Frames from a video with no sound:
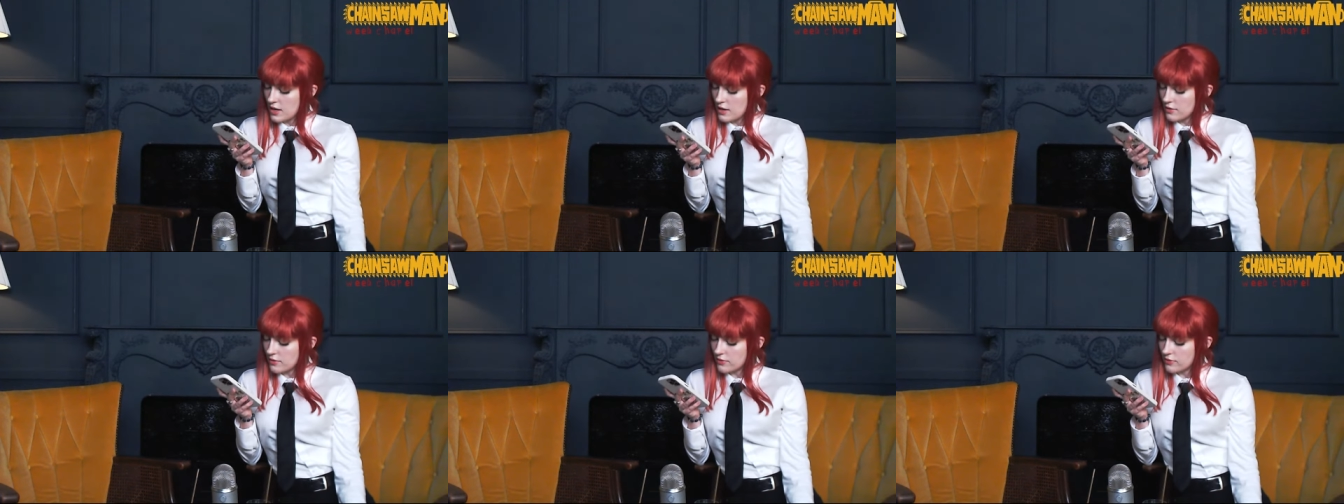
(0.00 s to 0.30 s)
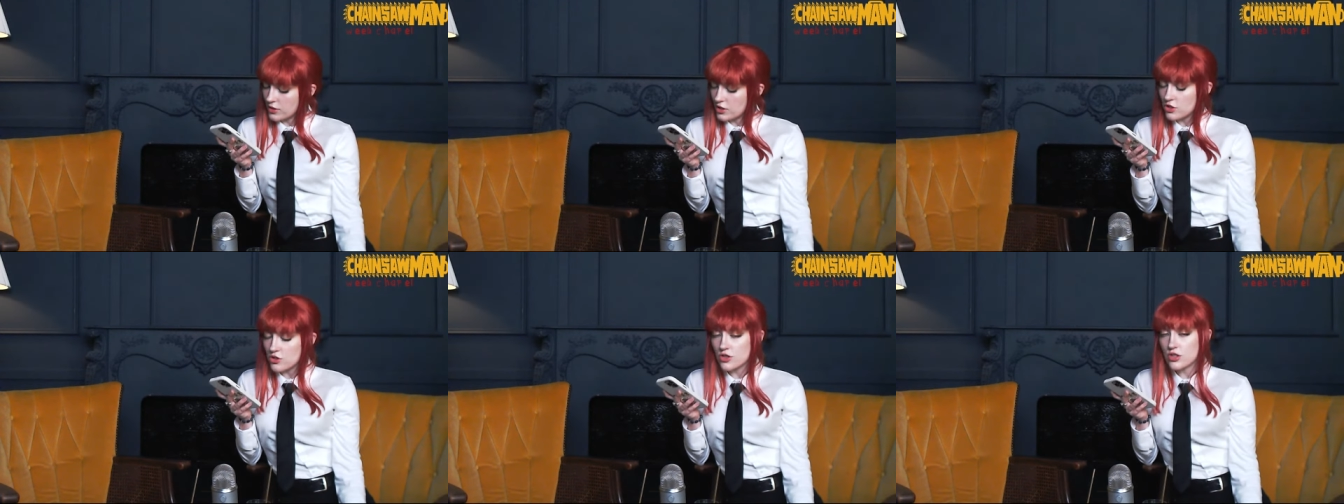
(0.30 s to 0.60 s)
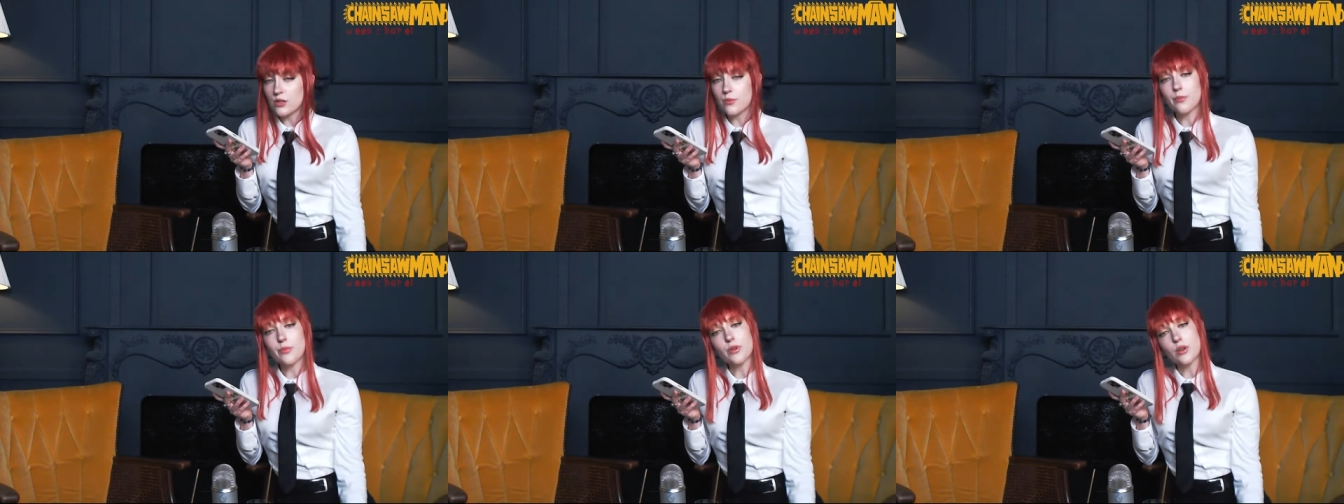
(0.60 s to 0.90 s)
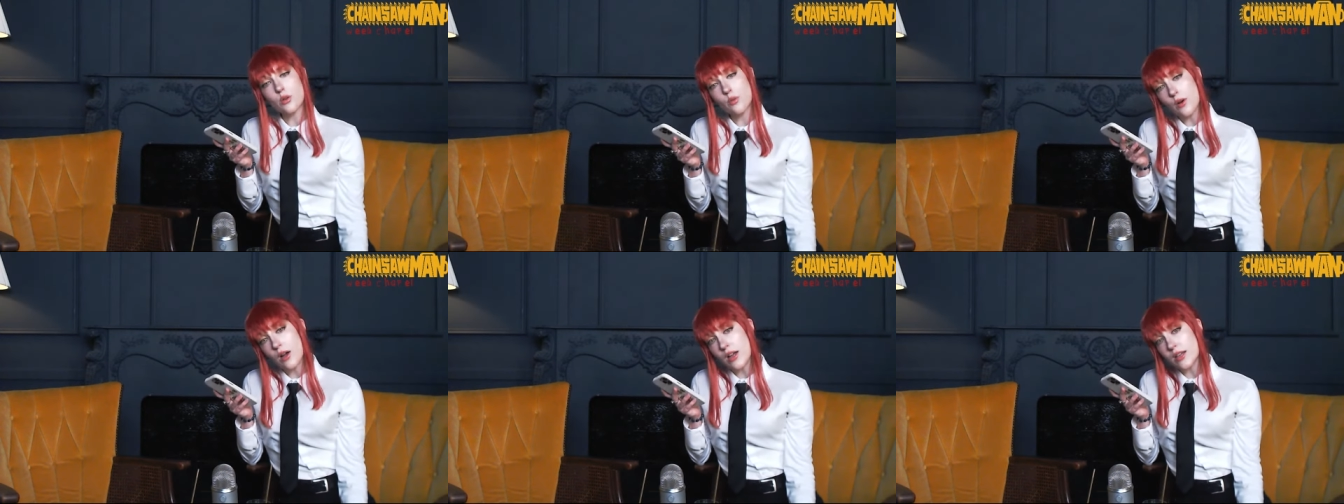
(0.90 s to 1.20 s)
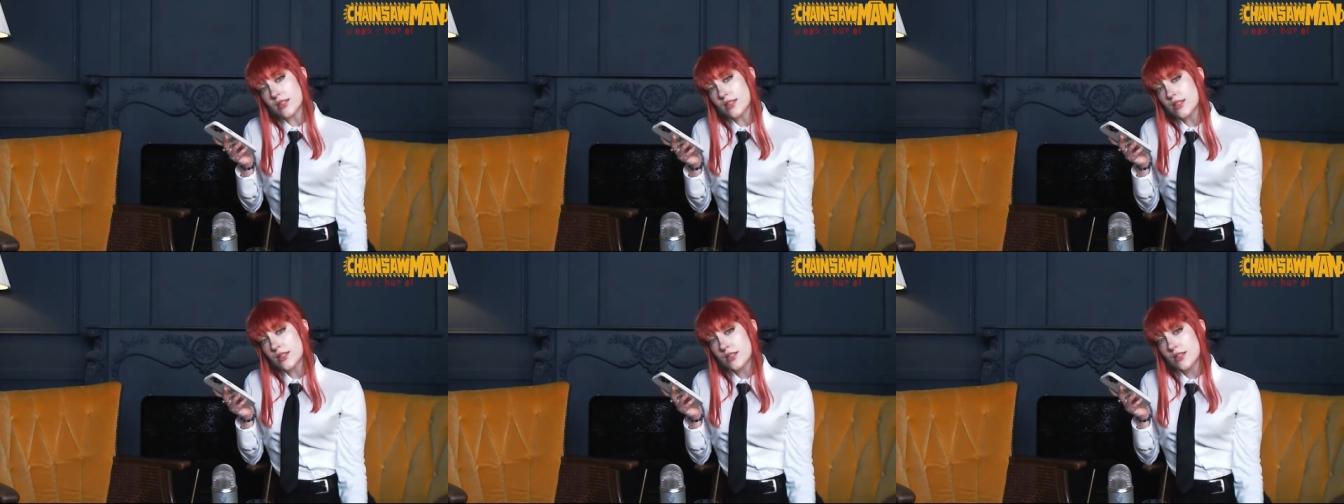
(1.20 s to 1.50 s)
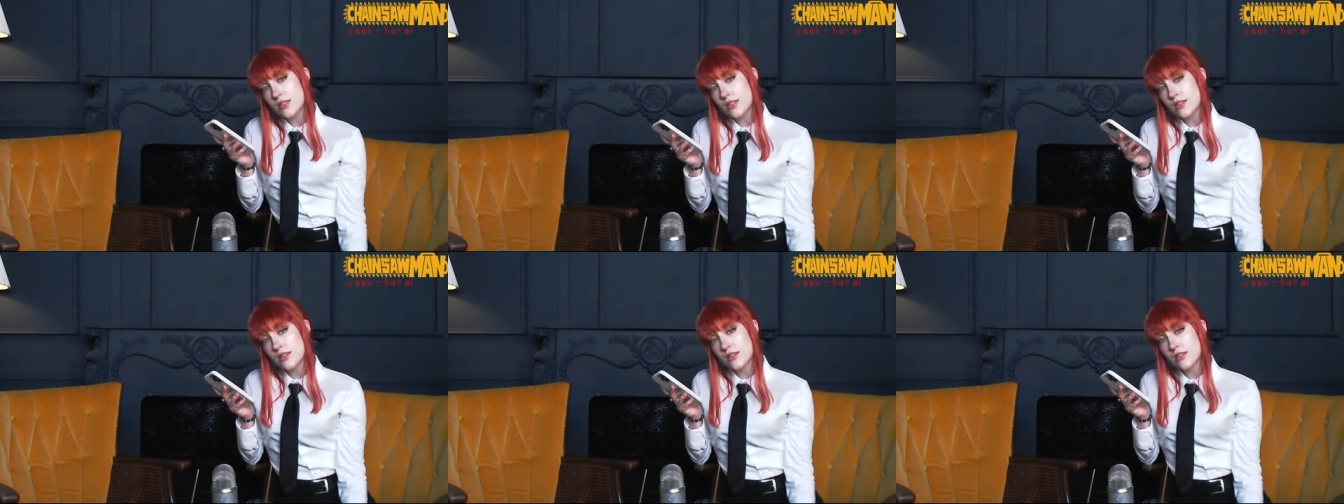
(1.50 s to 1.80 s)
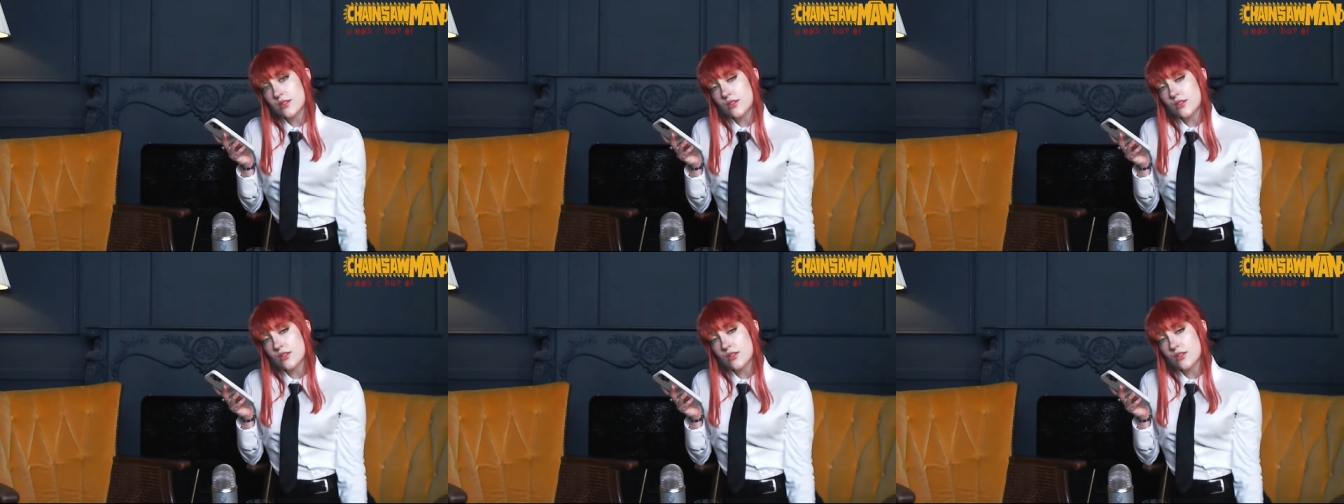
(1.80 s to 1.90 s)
friendship requests,